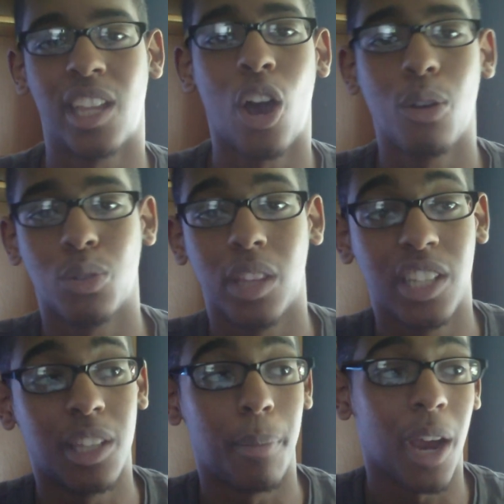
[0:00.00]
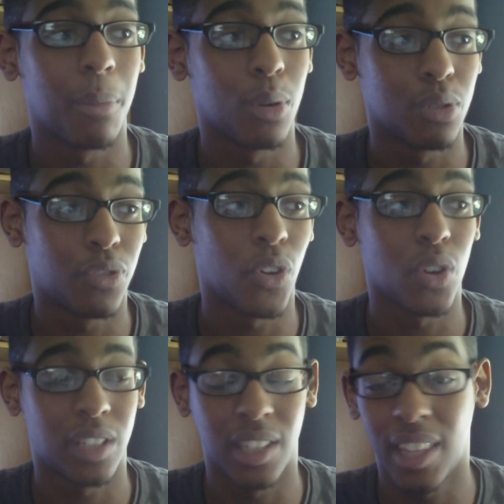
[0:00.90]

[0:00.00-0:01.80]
They always release the bare bones first,